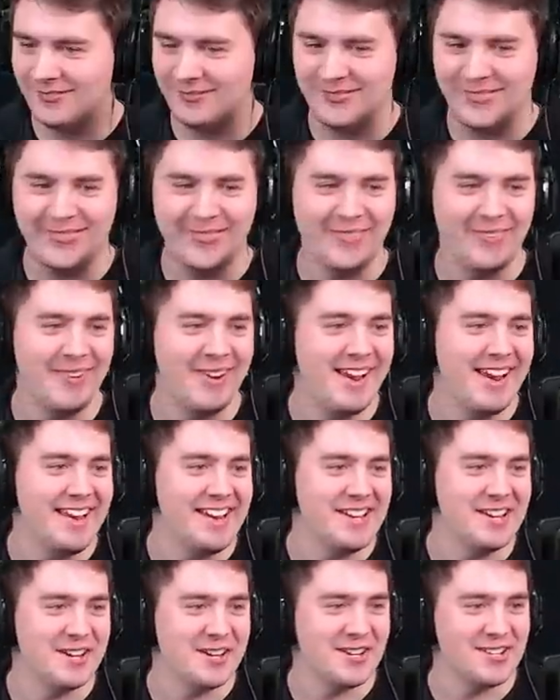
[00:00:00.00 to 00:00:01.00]

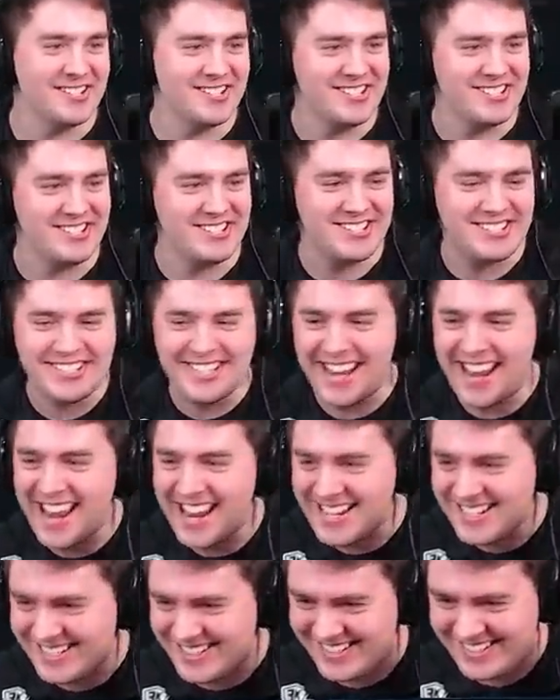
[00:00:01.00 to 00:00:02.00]
Bring your
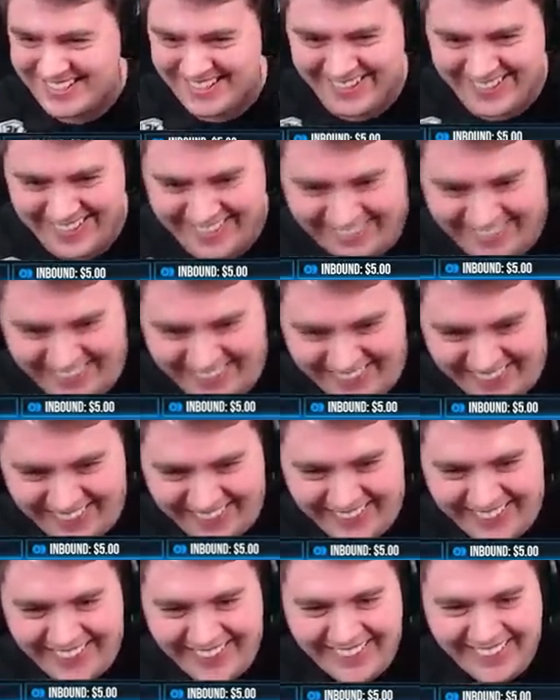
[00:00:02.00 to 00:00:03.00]
sister!
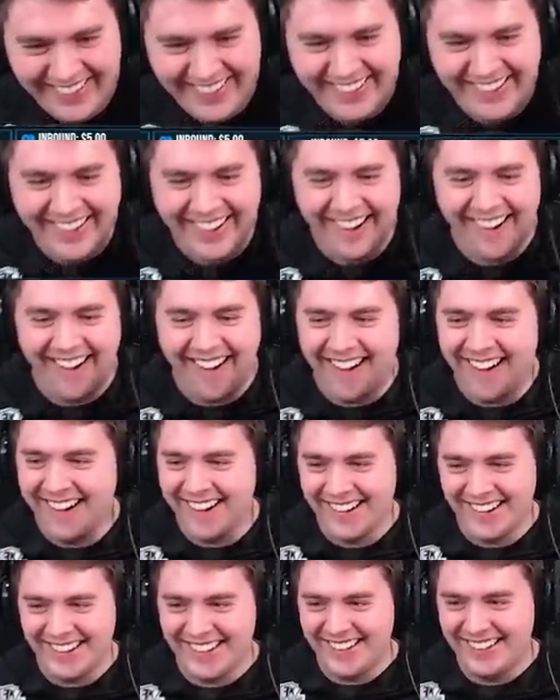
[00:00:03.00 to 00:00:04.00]

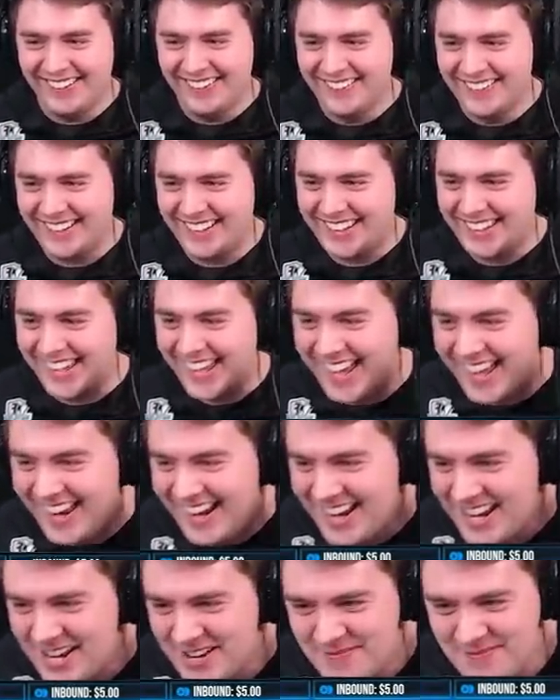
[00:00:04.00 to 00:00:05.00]
Are you
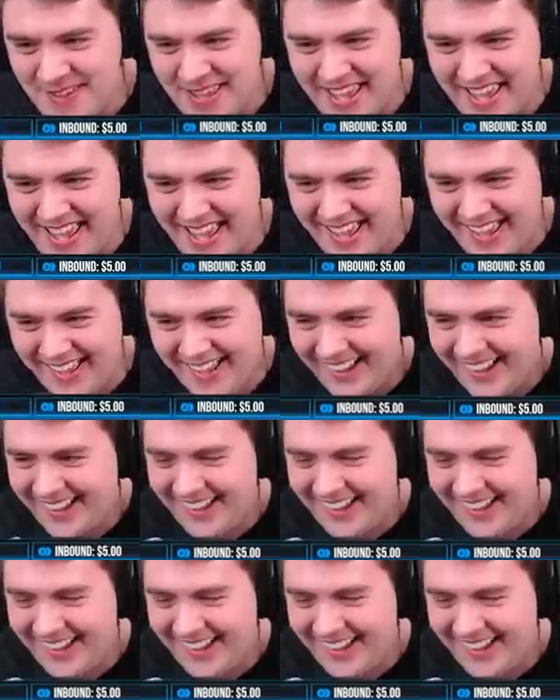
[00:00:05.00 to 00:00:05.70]
kidding me?